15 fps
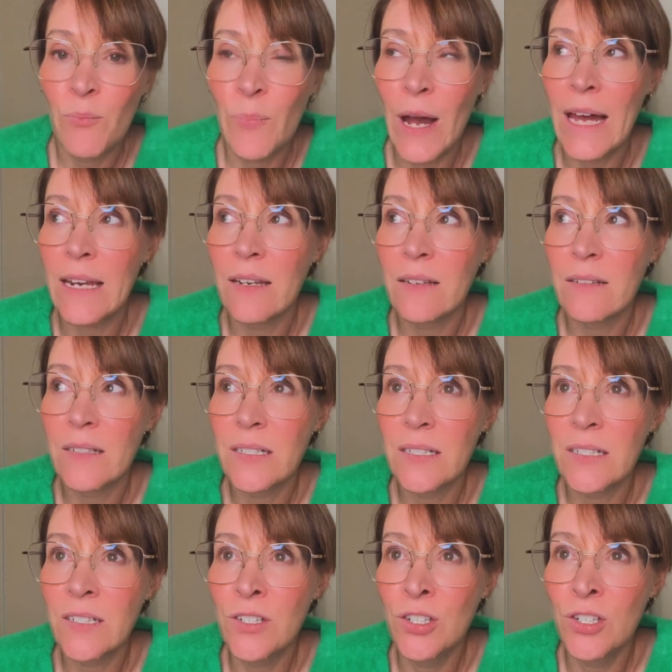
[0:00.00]
but
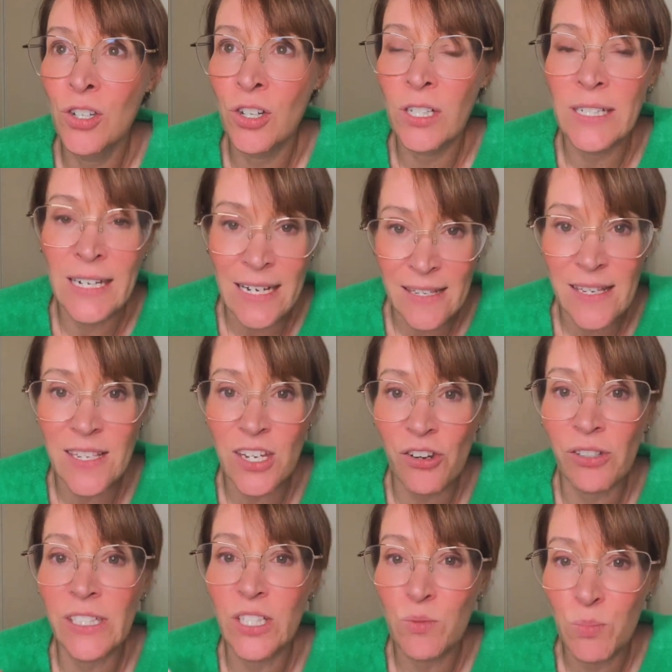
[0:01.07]
not
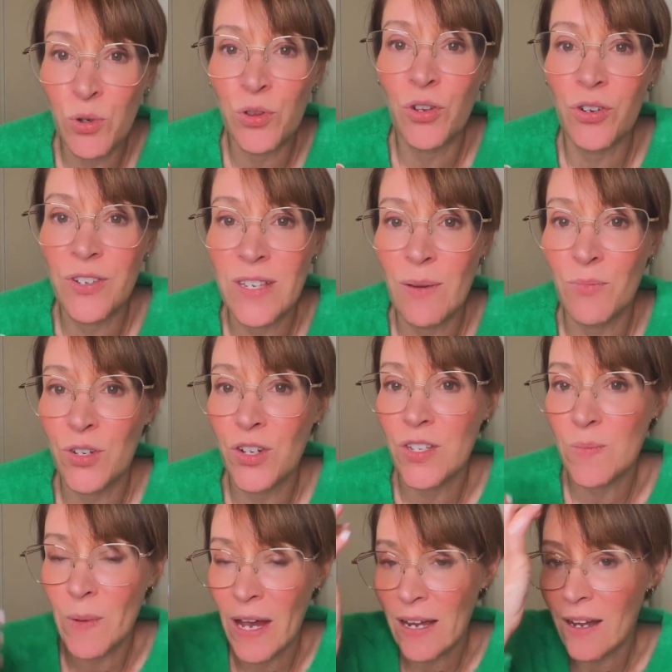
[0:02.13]
necessarily to put those
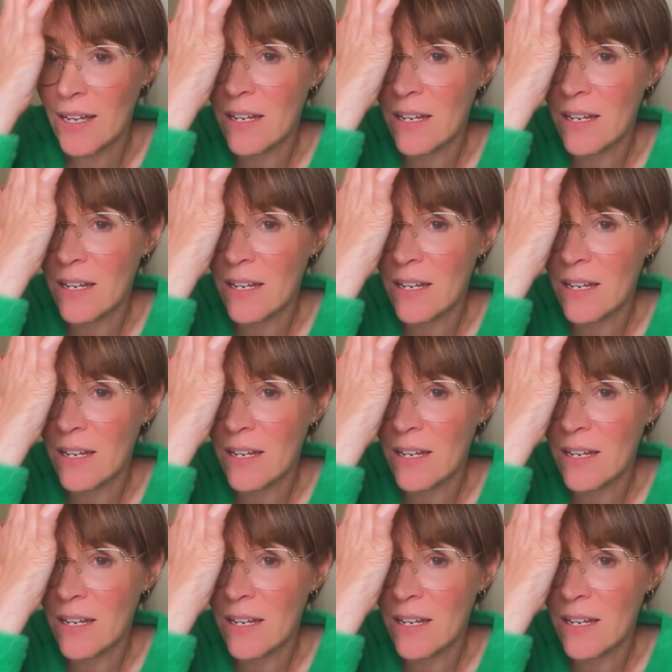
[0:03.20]
embryos back.